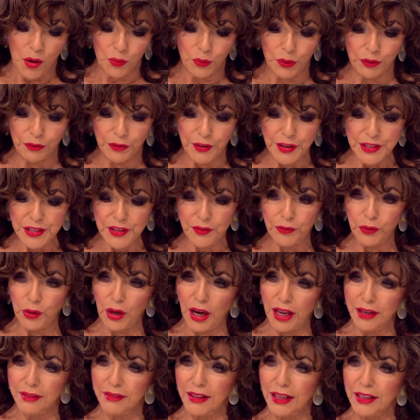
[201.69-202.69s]
Well, first of
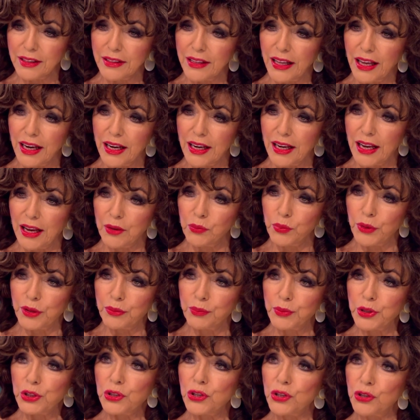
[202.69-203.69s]
all, I think that with
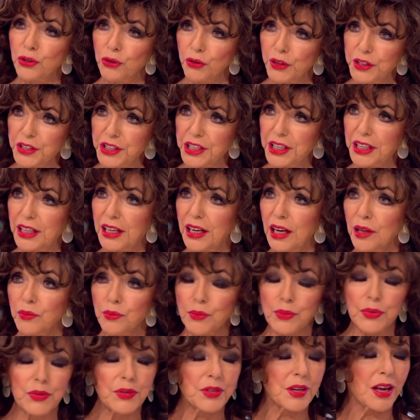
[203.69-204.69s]
maturity
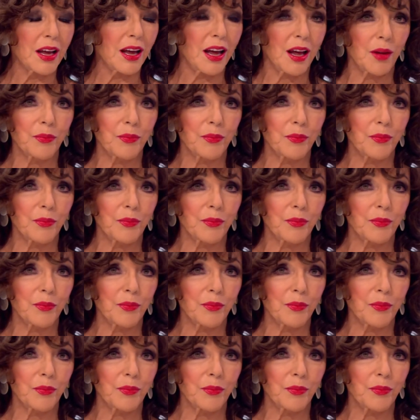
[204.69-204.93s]
comes